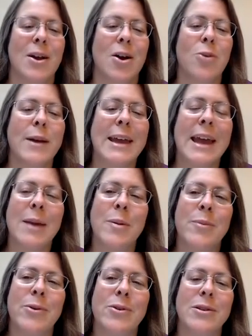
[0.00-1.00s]
Are we
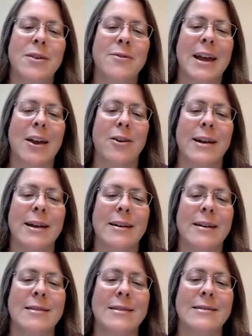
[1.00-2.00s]
capable of
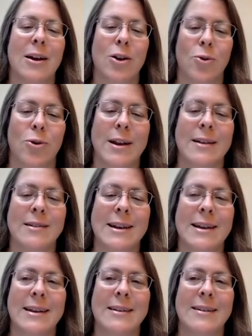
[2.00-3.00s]
caring
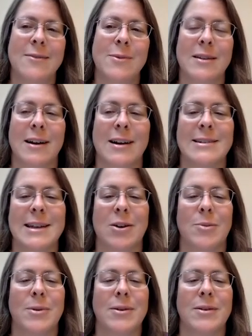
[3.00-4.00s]
accordingly with God's
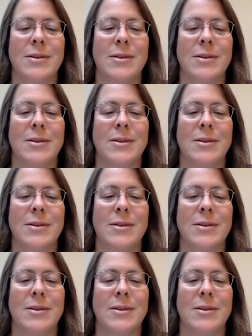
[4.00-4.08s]
help?